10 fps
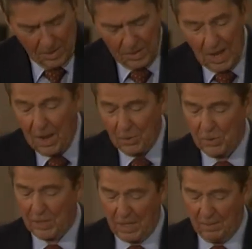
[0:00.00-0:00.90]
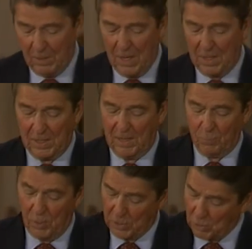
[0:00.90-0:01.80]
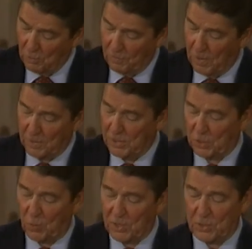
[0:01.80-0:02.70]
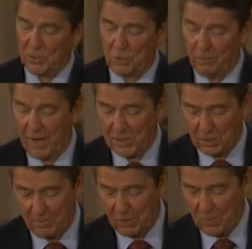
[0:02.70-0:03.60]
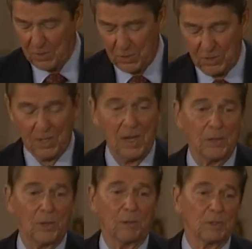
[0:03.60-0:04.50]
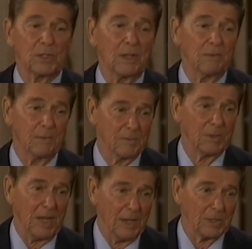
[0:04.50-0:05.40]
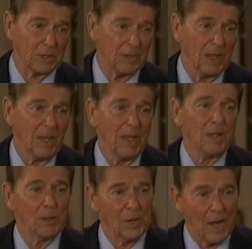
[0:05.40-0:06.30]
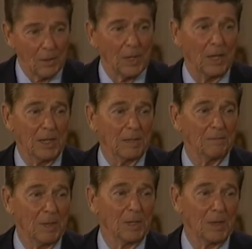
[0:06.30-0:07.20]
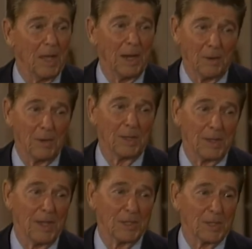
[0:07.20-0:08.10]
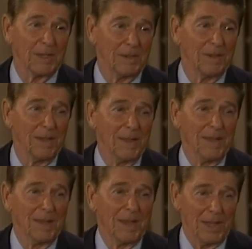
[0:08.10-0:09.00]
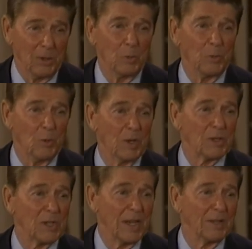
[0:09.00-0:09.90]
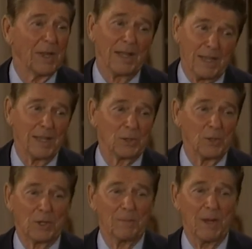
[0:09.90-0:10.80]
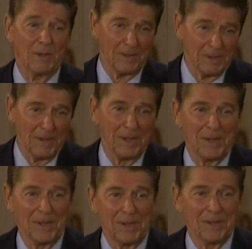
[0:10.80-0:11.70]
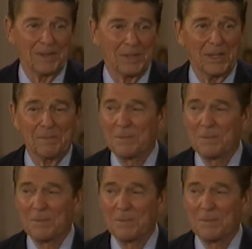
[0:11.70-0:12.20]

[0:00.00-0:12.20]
Now you're getting beyond that point. So far, these questions you've asked have been questions that I thought it was safe to answer. You're now getting into that area that I said, and I hope you understand, that I can't talk about. Sam?